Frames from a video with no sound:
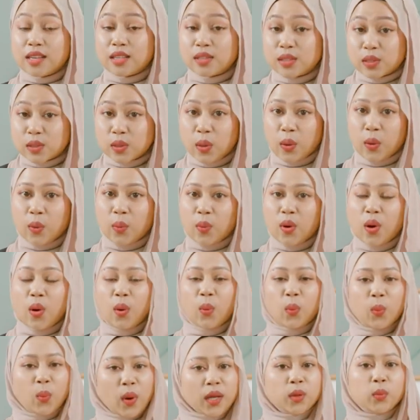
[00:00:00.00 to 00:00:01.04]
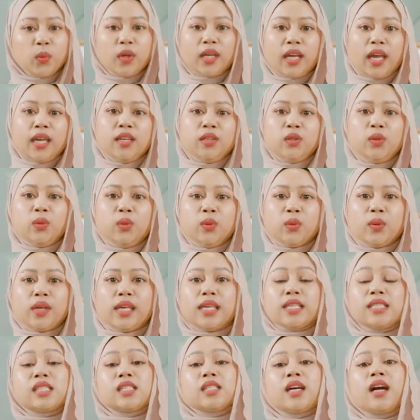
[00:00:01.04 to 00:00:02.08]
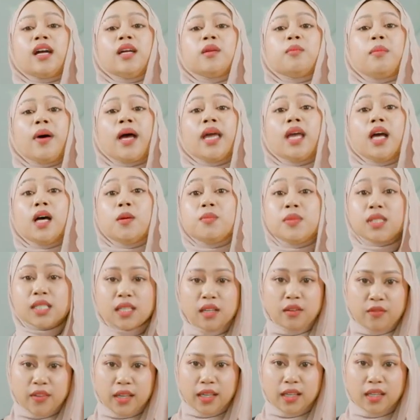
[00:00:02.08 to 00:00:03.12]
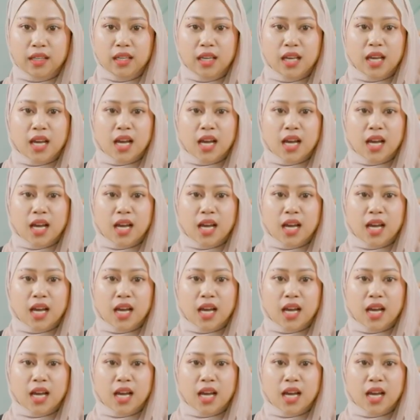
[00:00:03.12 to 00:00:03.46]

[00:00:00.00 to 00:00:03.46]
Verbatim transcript: So what we can do is start by observing.